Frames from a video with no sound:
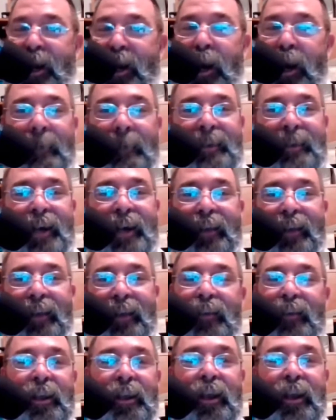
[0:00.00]
of garbage out
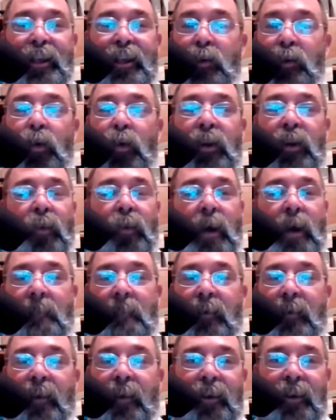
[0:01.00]
there that you wouldn't
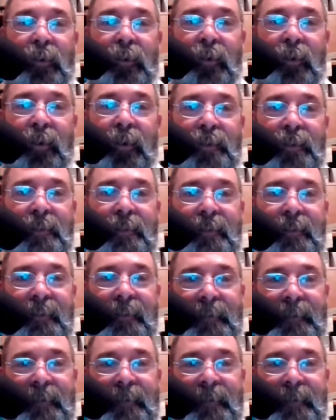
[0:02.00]
want to put on your horse.